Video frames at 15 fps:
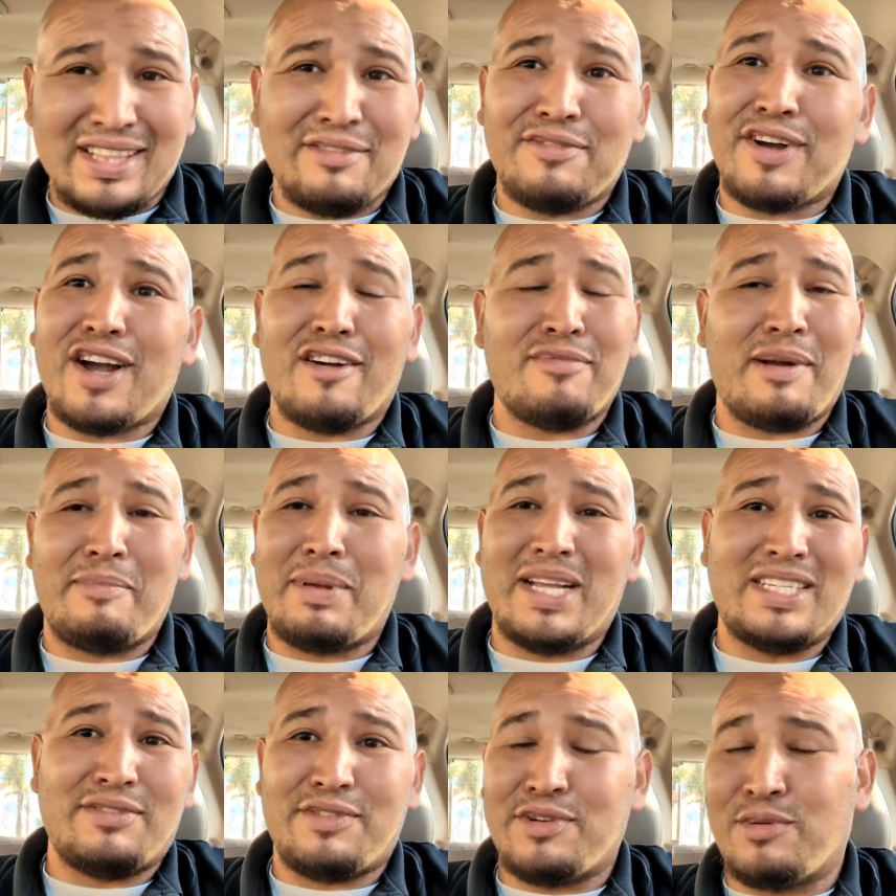Get the fuck off my
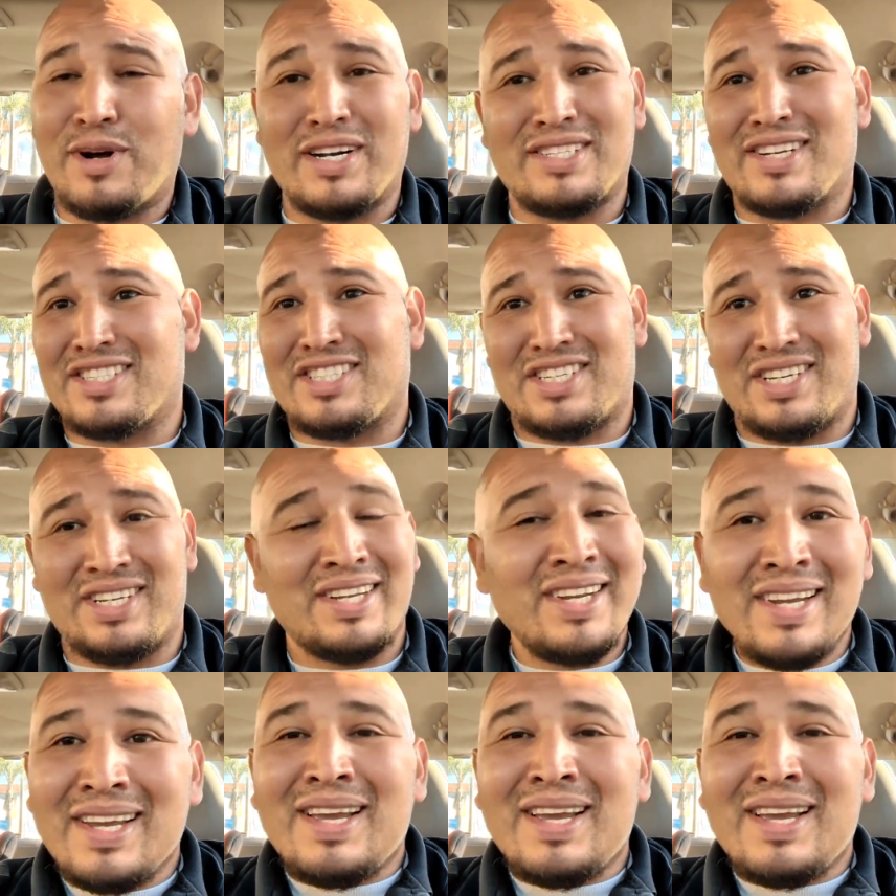page if you want to talk shit